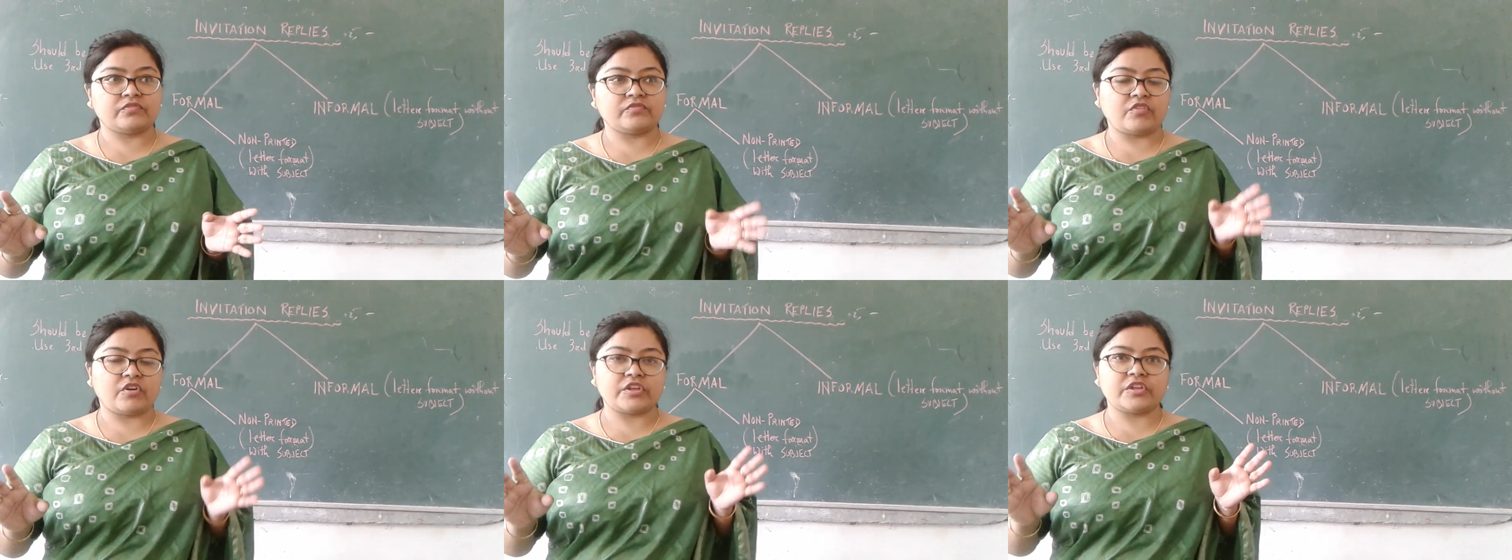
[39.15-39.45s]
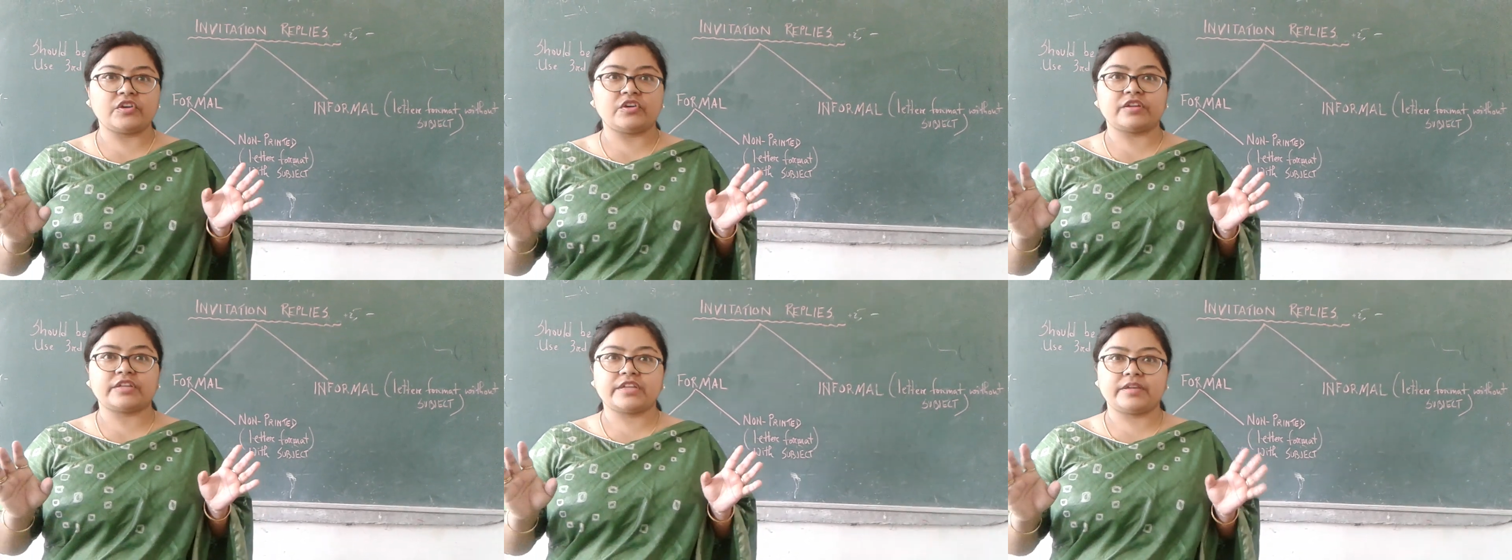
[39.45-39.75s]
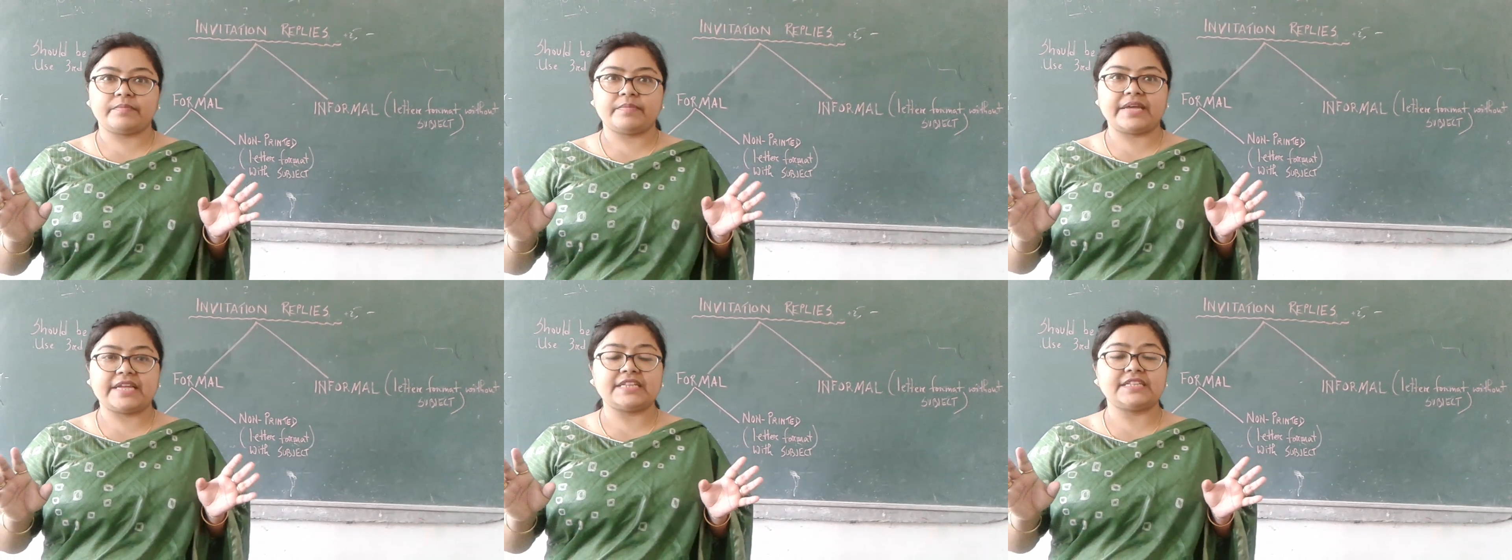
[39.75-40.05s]
for your
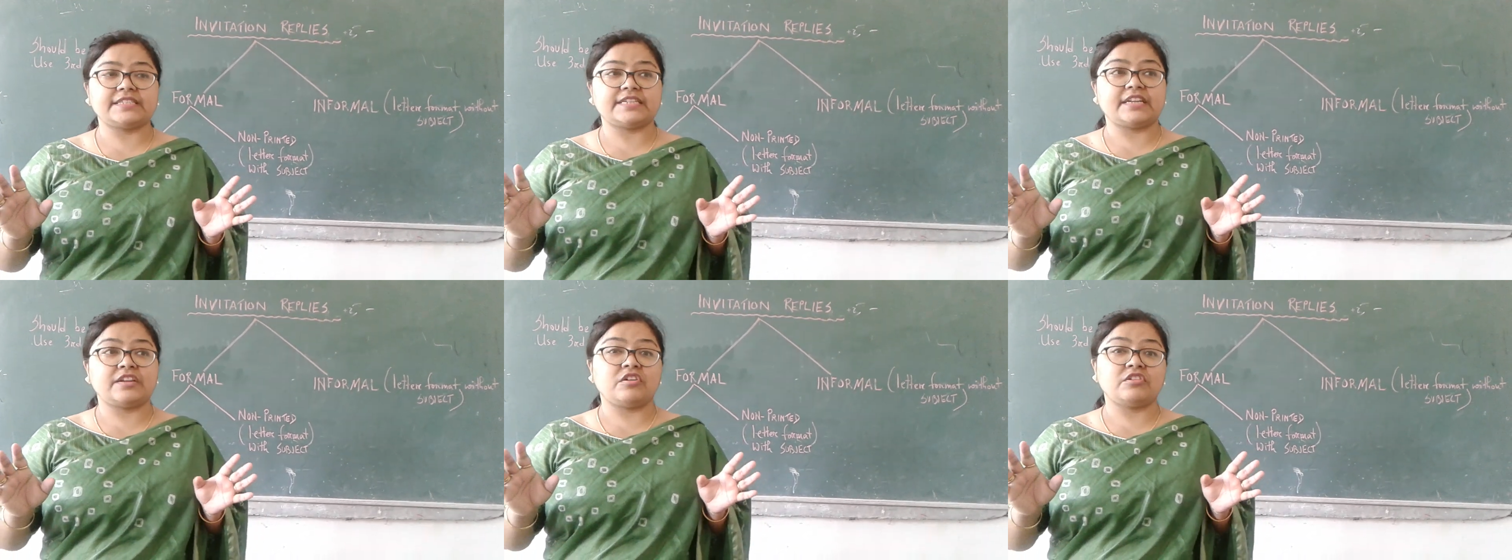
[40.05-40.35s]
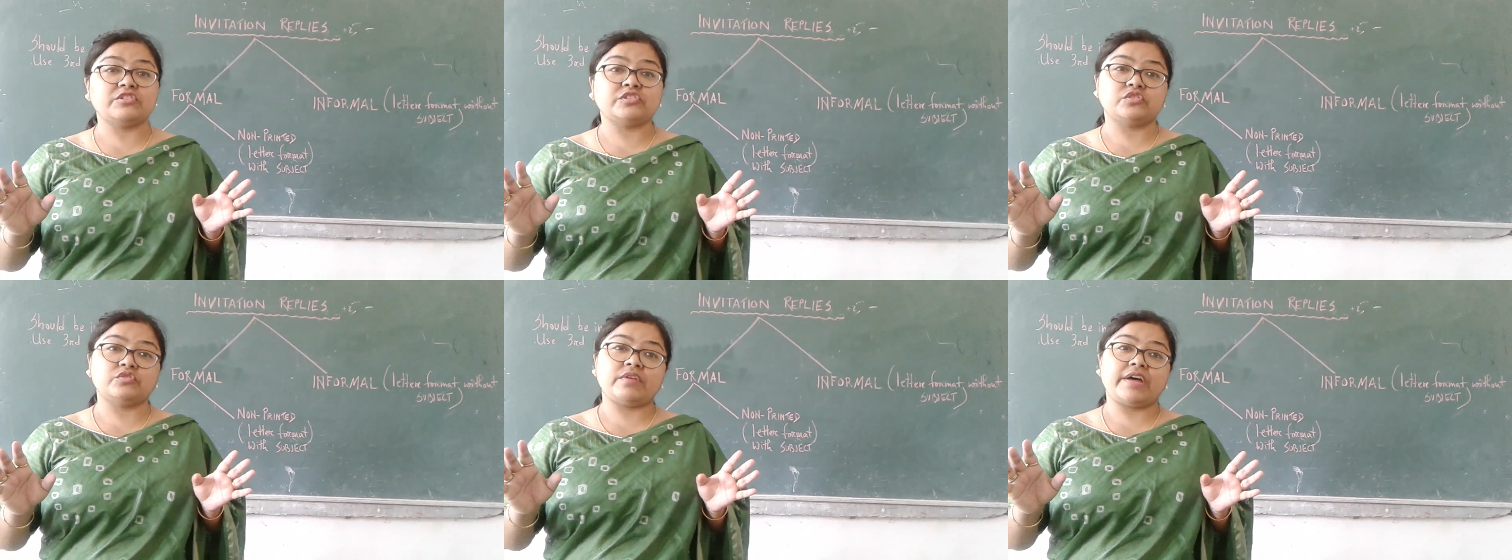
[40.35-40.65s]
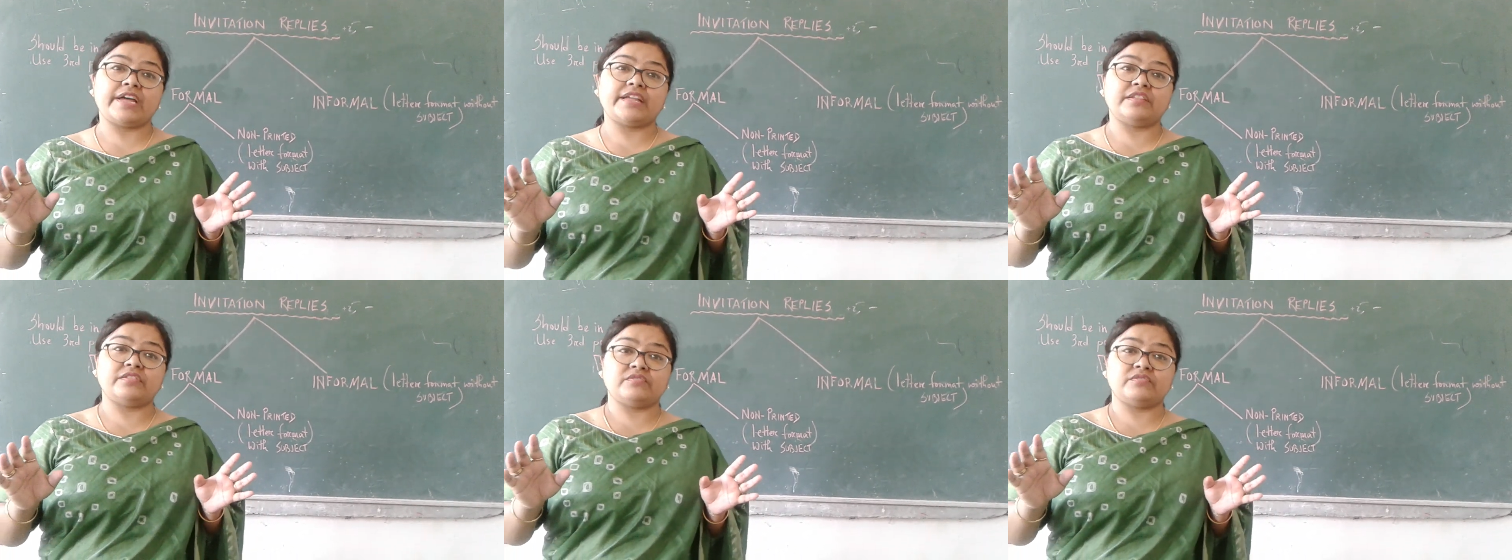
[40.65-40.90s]
comments, and also I